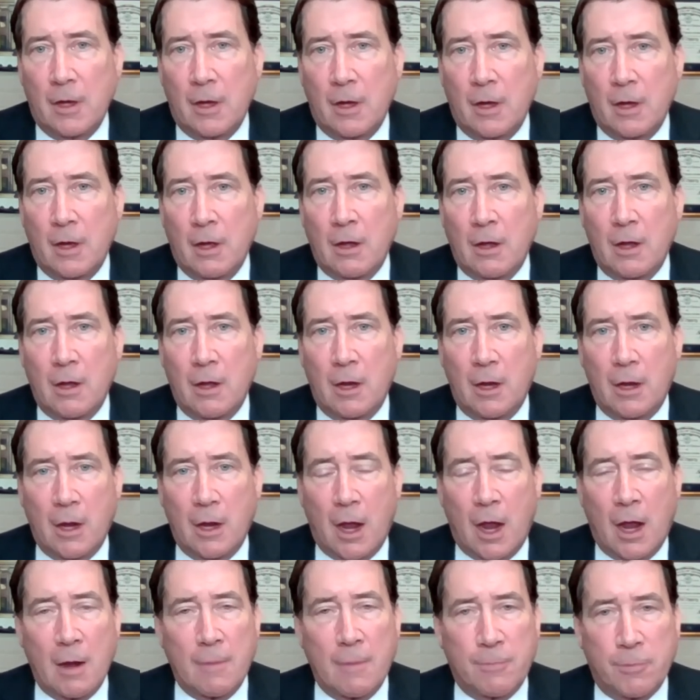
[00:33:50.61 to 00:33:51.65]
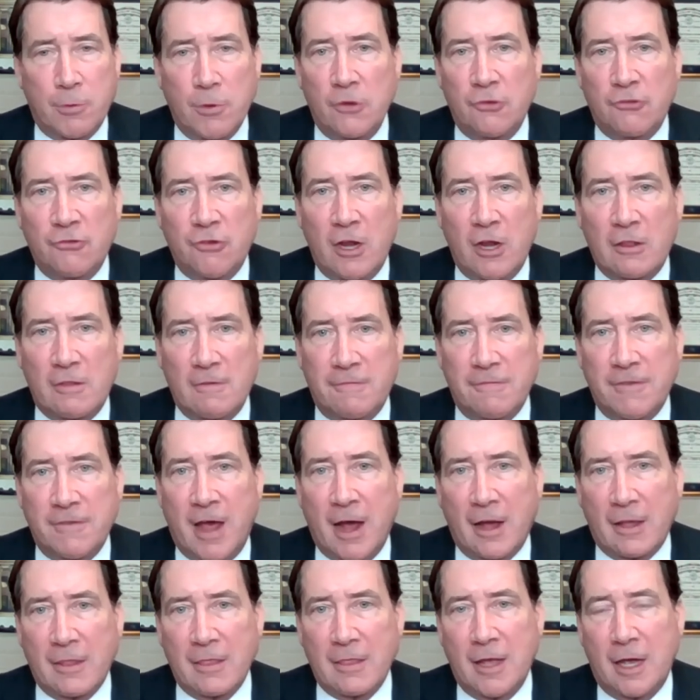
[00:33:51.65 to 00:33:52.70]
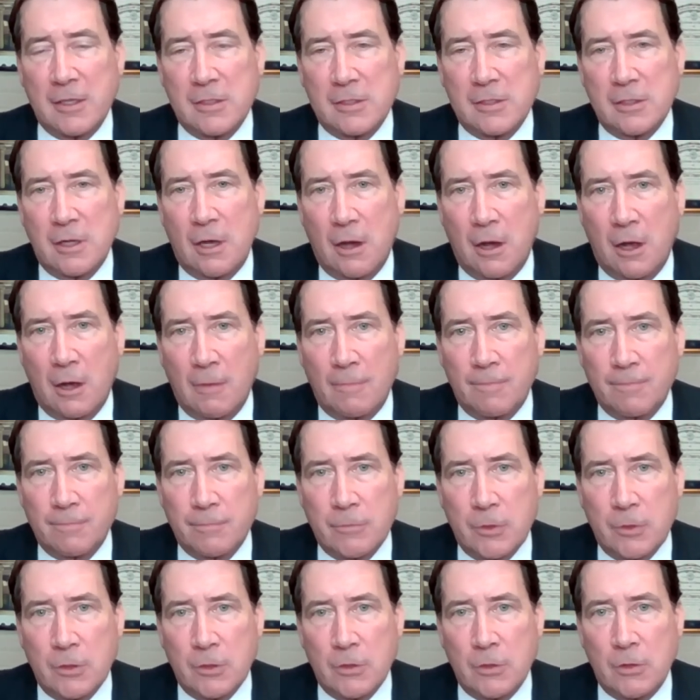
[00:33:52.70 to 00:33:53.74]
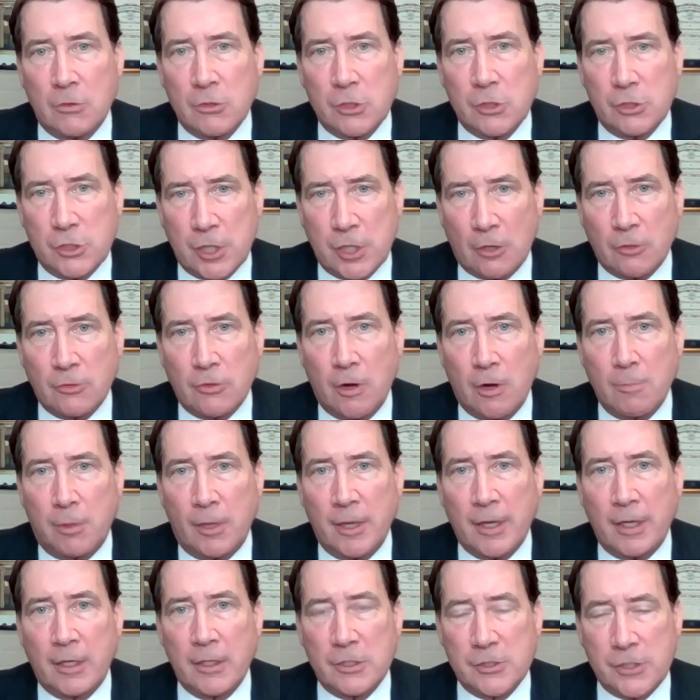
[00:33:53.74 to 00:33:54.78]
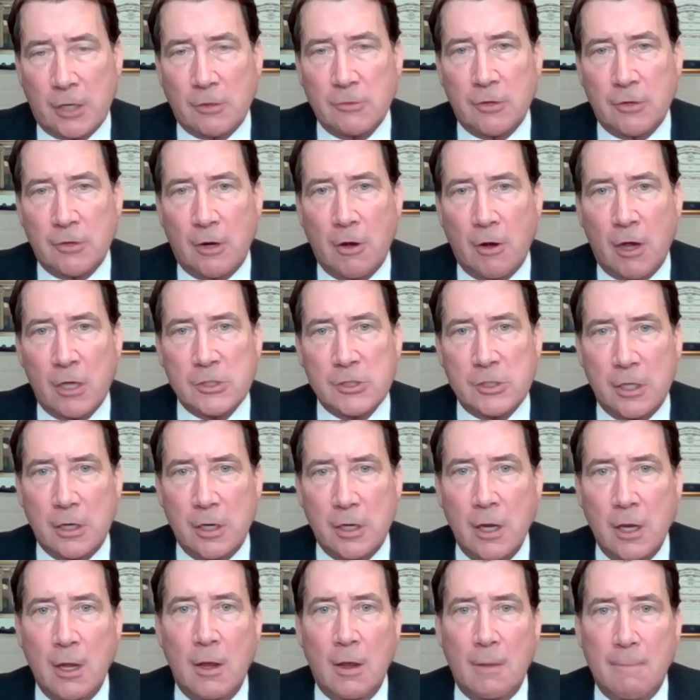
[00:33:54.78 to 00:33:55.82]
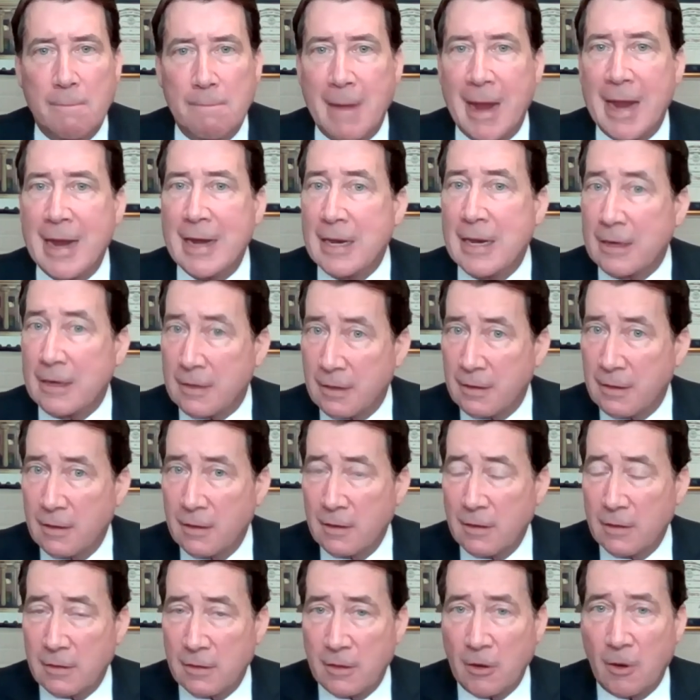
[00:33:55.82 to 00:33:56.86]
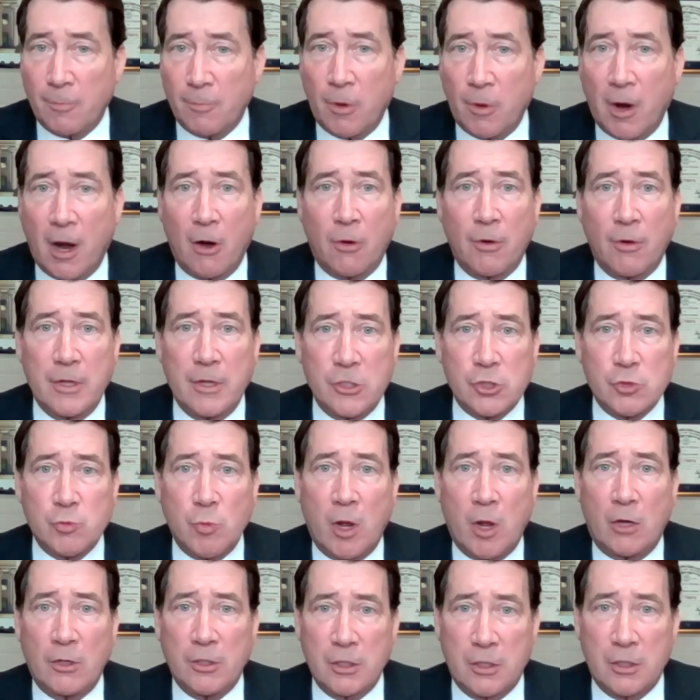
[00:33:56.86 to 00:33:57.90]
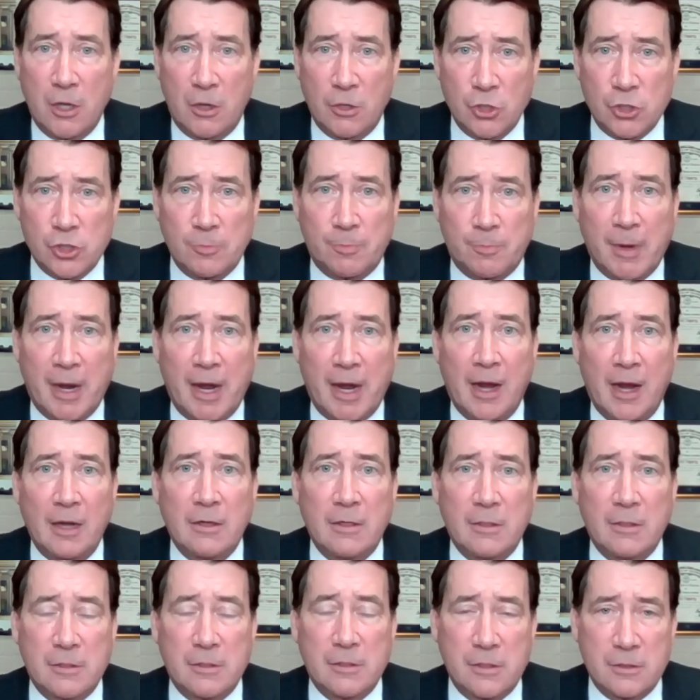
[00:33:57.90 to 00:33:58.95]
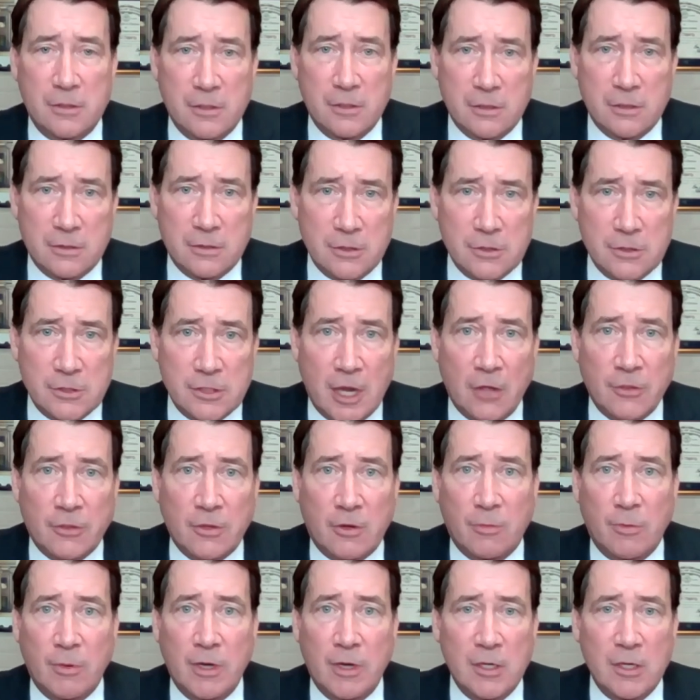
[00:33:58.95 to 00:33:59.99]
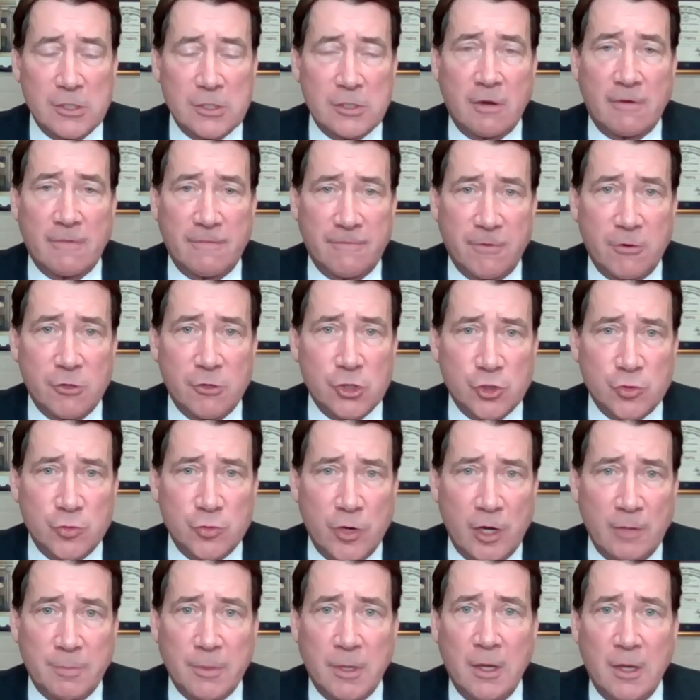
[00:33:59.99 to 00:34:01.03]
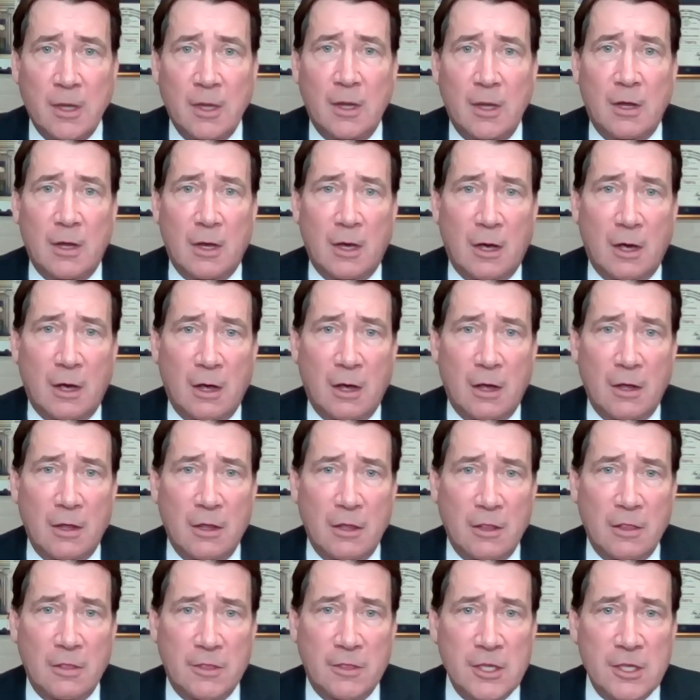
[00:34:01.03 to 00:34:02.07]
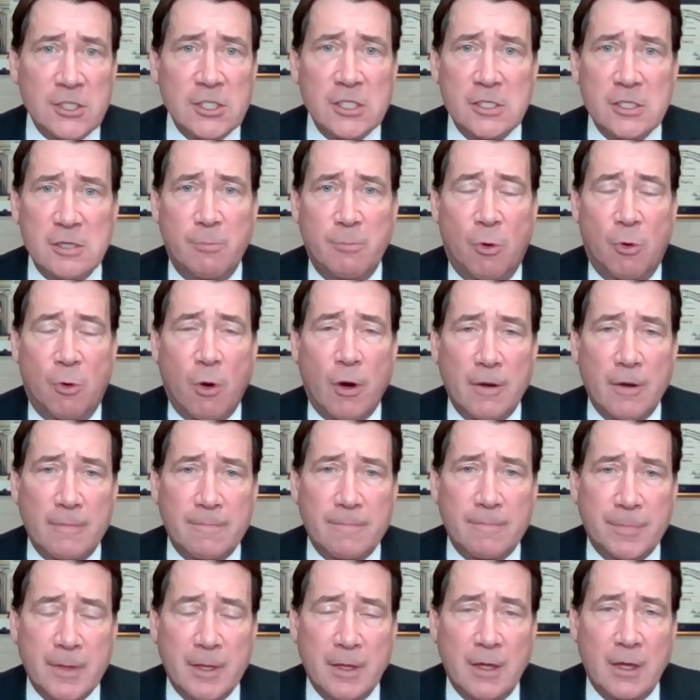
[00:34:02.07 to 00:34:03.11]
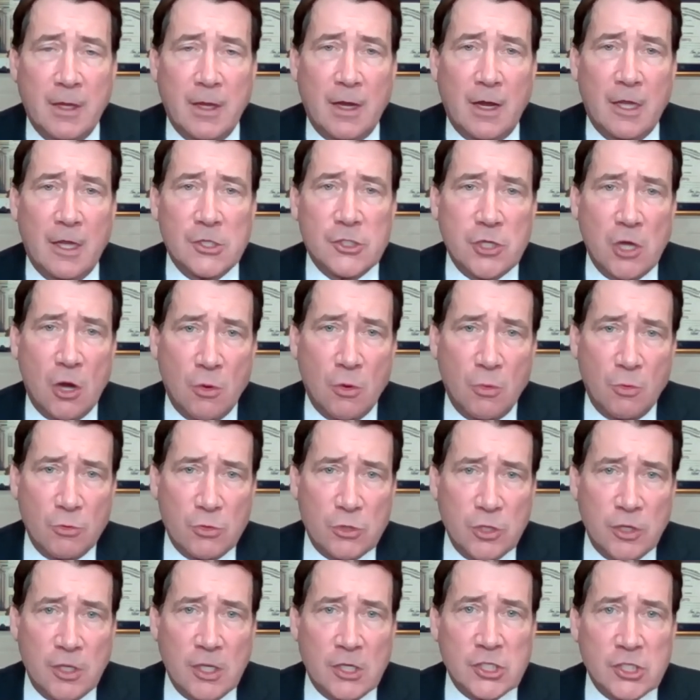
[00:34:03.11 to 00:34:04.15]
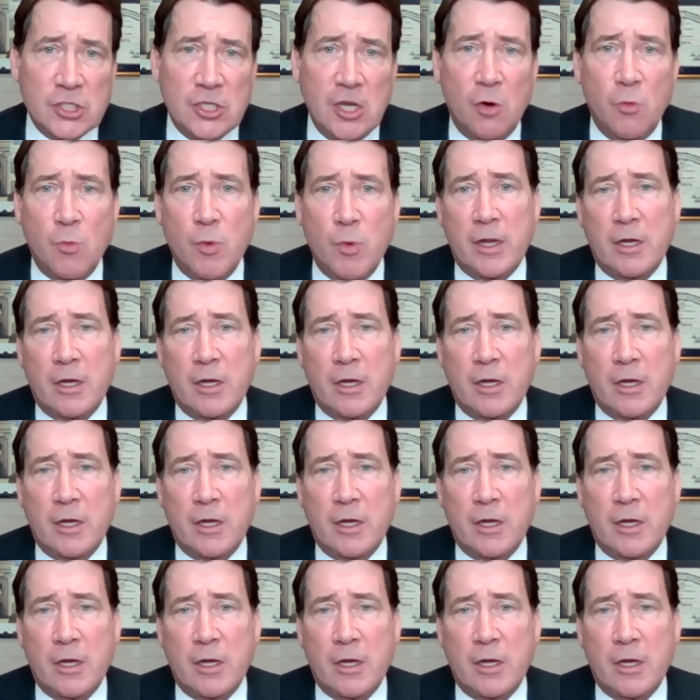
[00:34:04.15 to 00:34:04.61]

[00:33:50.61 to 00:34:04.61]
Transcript: I appreciate the fact that you know, Secretary Blinken, Secretary Austin made it their priority as well to go to Japan, to South Korea as their first trip. This is important. And so to the extent we